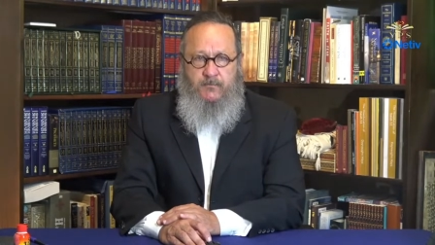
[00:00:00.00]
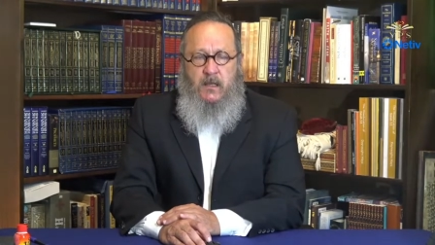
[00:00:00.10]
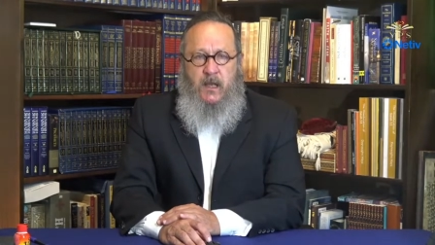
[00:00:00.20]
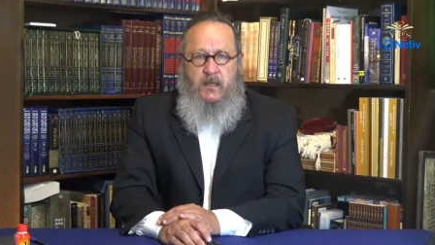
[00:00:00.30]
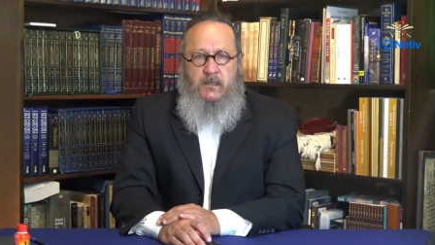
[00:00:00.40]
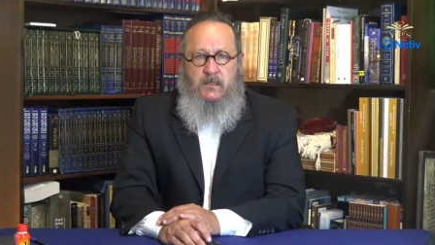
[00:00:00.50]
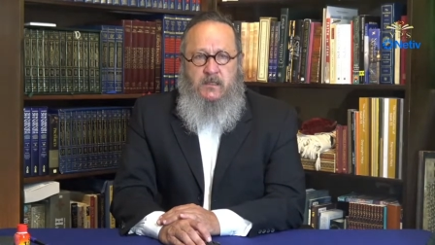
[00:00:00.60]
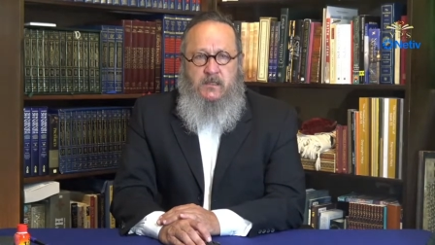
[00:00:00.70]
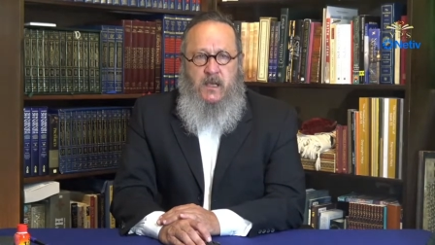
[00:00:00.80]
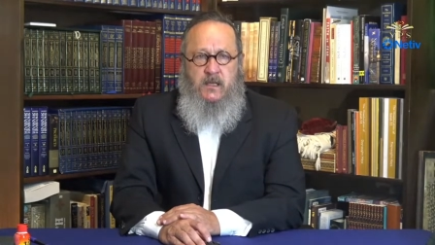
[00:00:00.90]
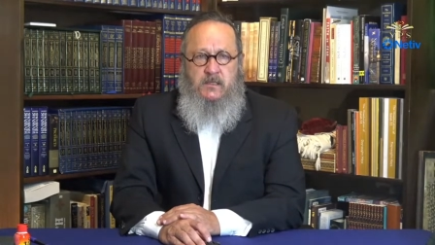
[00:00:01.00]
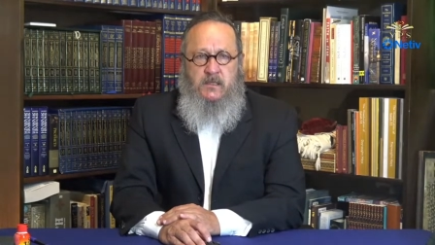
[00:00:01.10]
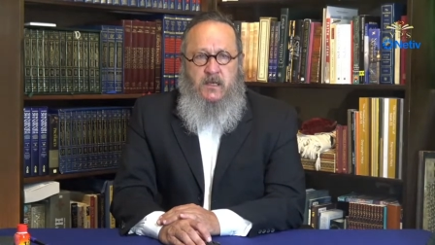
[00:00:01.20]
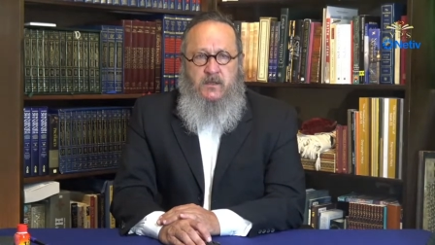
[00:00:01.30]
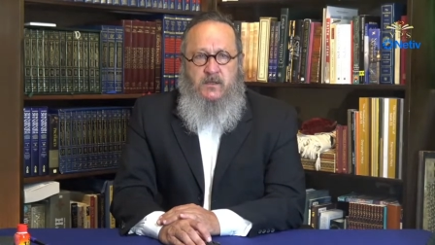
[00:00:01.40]
And it
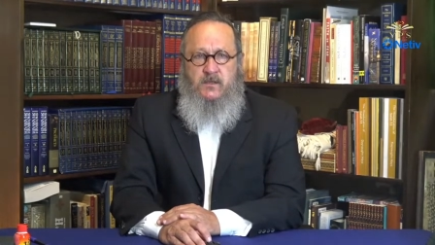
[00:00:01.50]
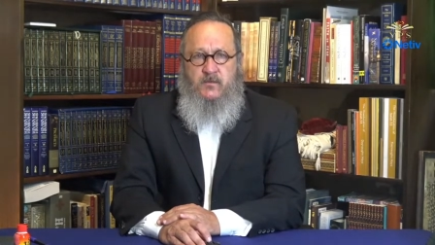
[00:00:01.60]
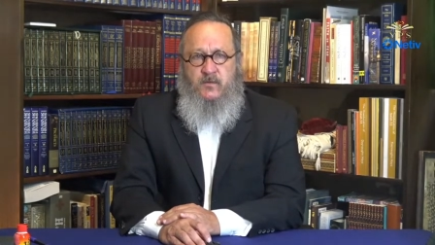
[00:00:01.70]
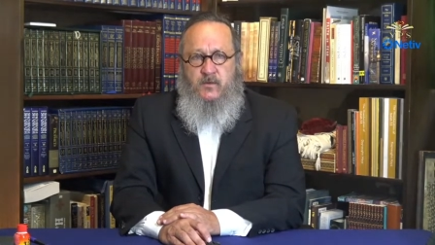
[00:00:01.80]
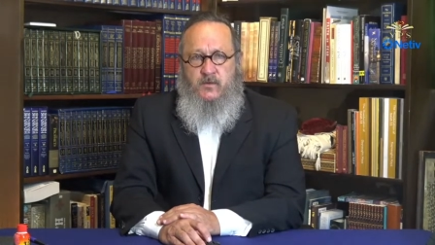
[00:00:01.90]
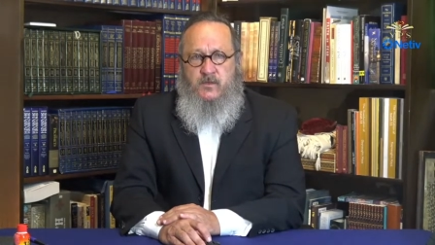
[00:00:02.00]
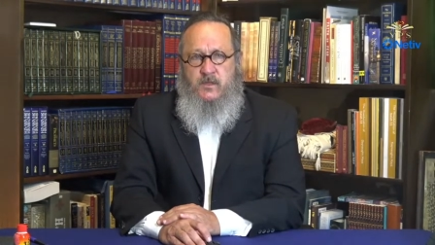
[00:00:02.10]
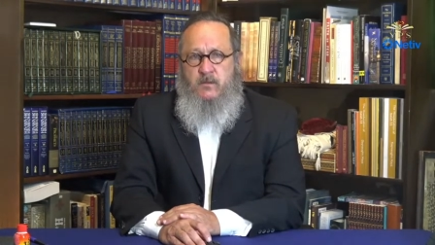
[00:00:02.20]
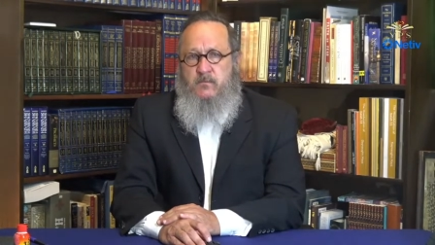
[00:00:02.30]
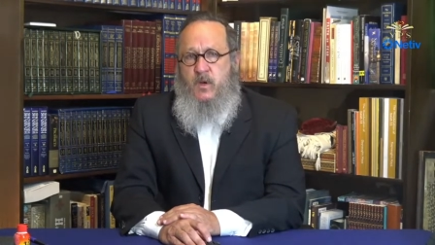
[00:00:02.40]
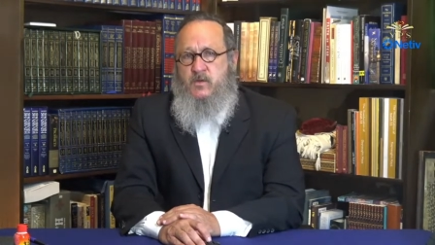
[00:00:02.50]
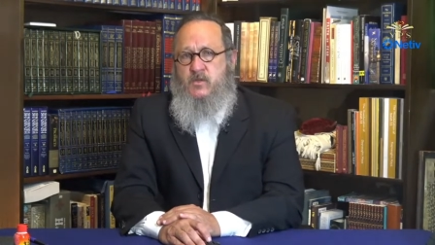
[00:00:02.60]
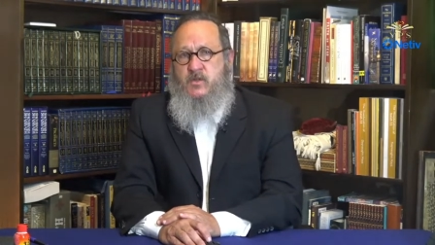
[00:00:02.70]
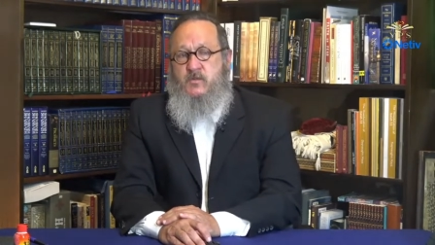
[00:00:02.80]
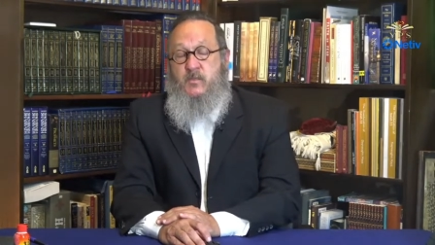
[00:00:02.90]
says in this verse, "And
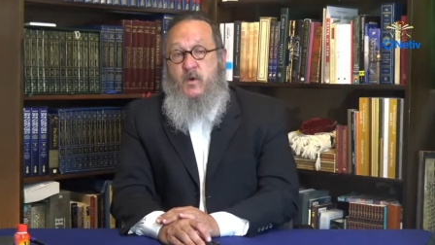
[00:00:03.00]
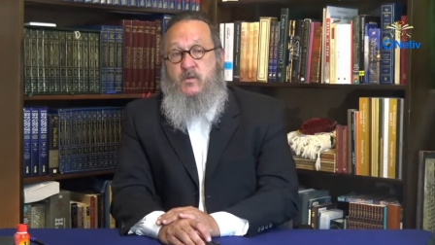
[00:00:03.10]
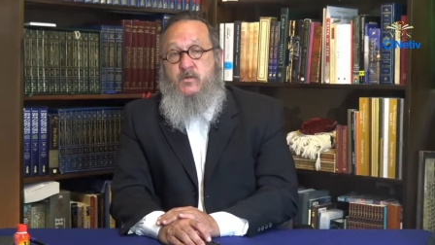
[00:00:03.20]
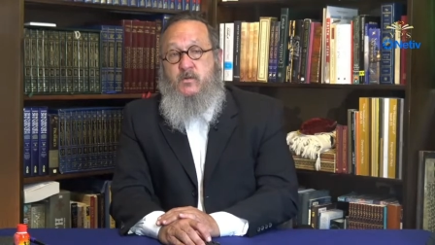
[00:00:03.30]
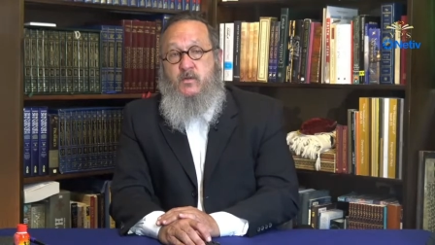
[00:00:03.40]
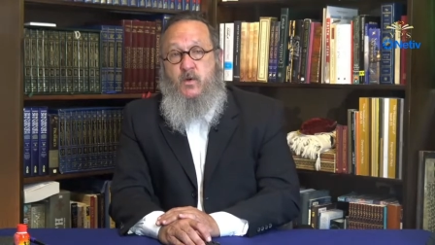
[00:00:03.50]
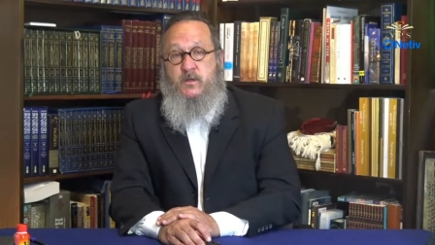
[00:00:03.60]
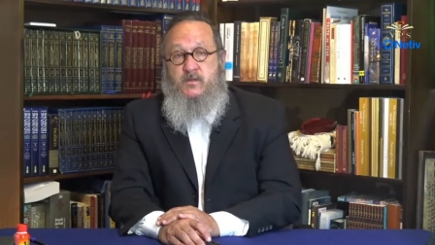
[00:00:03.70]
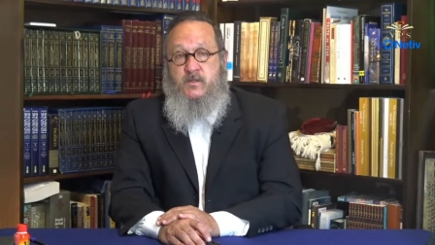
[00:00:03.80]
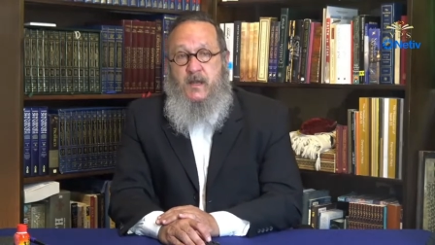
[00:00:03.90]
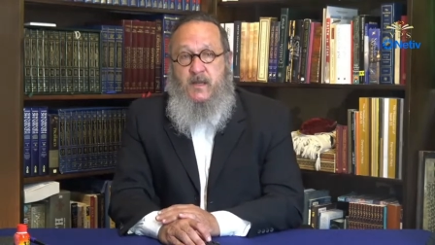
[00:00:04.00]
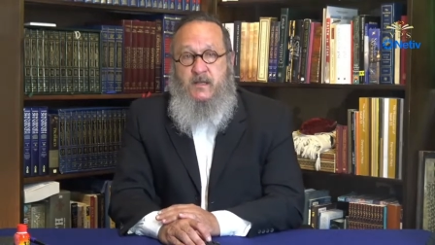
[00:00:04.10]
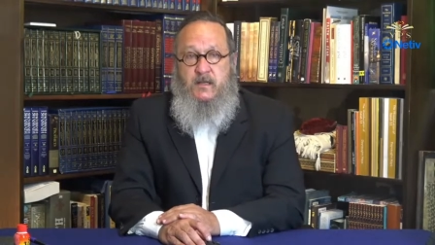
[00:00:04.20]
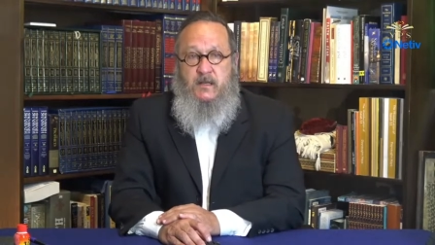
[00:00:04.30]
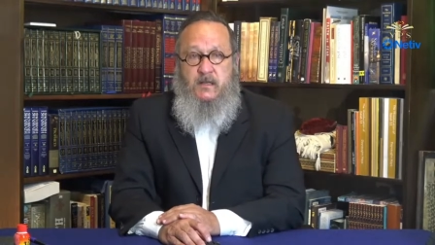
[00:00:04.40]
Moses spoke to the Lord,
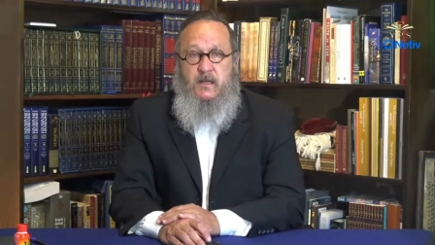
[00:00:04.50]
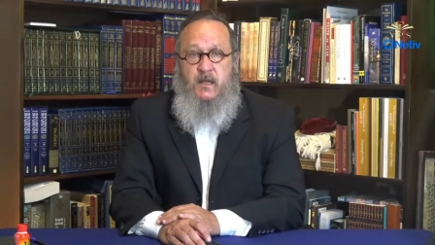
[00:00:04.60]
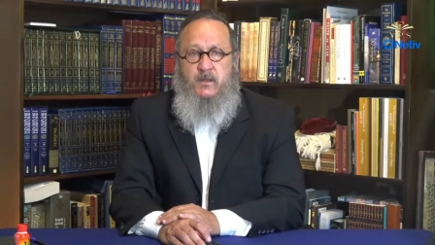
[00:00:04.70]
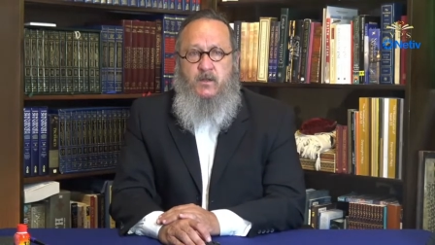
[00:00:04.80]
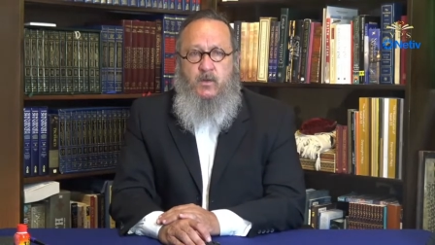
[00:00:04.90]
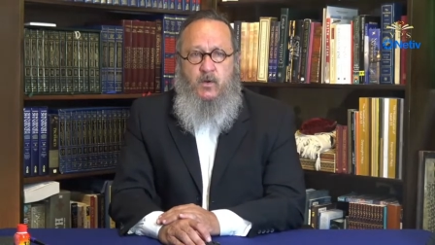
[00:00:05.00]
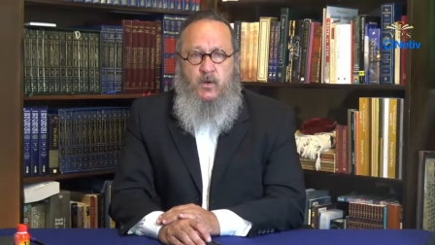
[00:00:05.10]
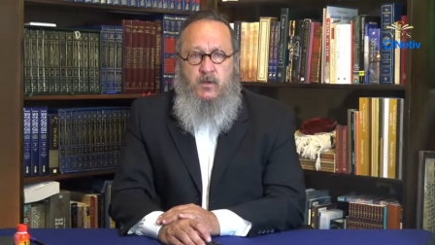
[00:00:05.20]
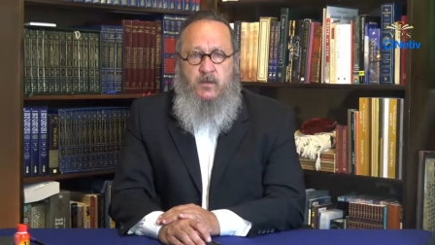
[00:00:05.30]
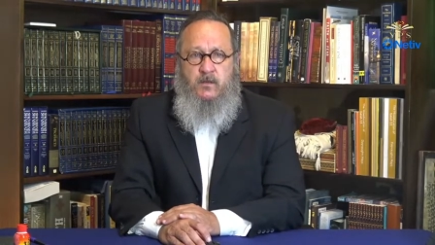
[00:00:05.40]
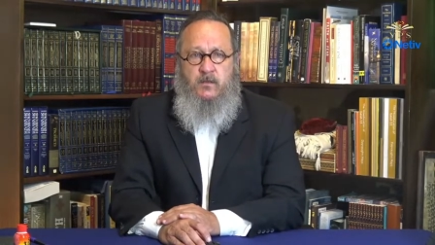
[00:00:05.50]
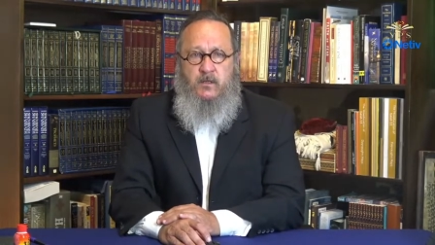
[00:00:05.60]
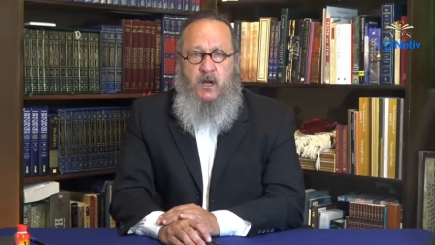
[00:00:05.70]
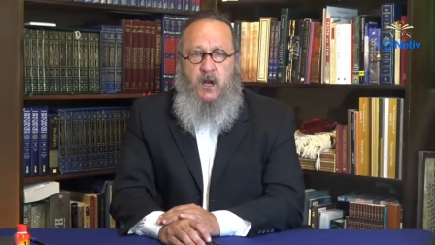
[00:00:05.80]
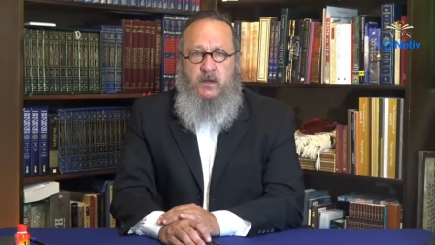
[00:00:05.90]
saying, Let the Lord, the
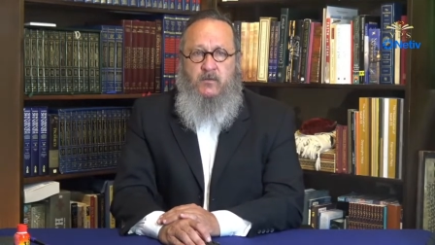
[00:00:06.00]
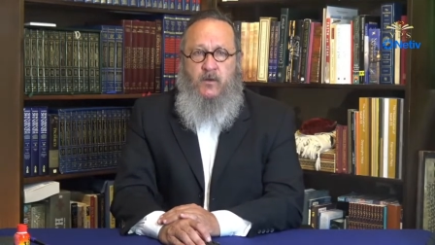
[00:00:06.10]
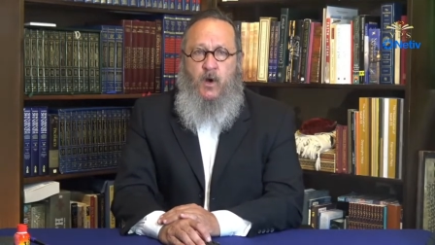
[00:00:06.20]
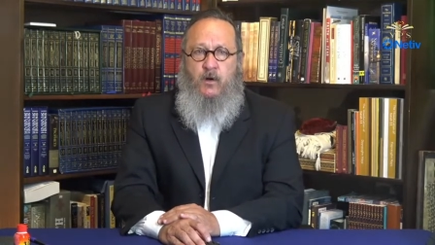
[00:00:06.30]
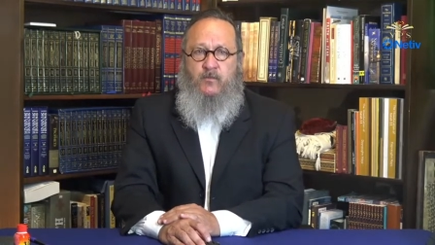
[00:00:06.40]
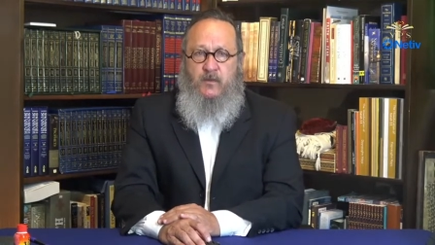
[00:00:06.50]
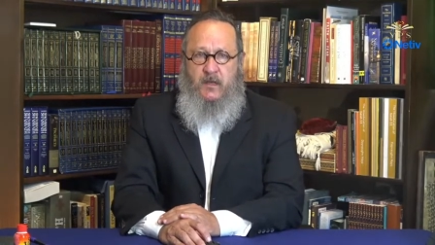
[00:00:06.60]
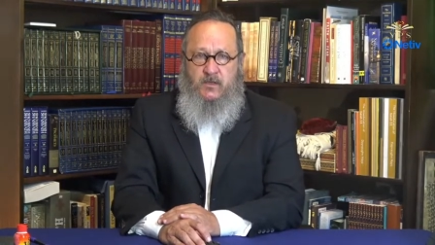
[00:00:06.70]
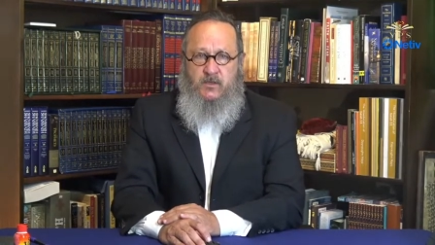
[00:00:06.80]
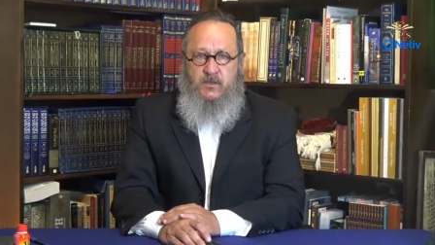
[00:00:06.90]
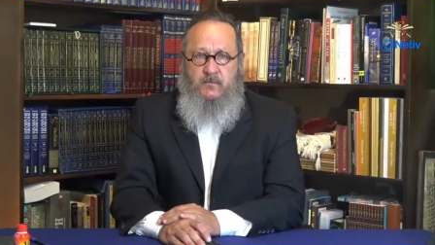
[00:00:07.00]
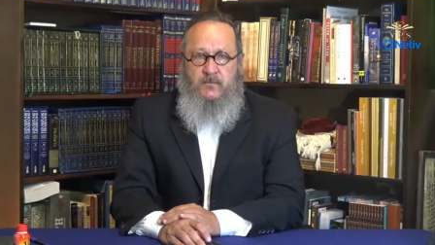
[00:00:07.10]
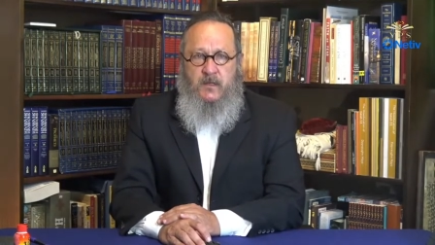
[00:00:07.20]
God of all flesh,